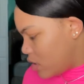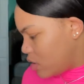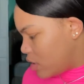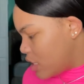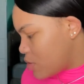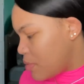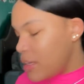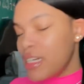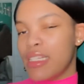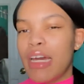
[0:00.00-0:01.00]
this would be the
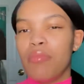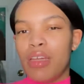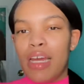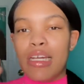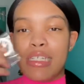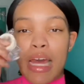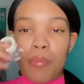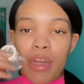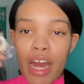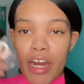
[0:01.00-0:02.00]
same thing as taping
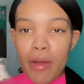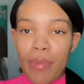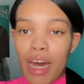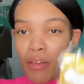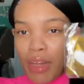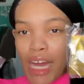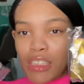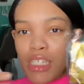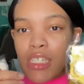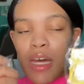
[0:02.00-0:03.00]
down your bottom
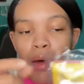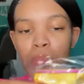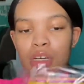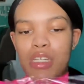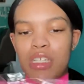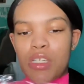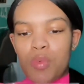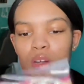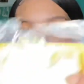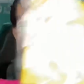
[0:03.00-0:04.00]
lashes, but this is with a
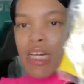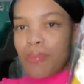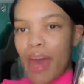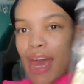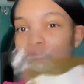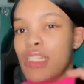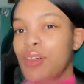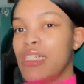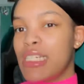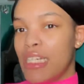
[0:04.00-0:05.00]
flex pad, so
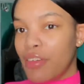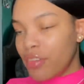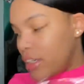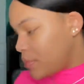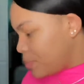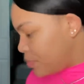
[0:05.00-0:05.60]
it's different.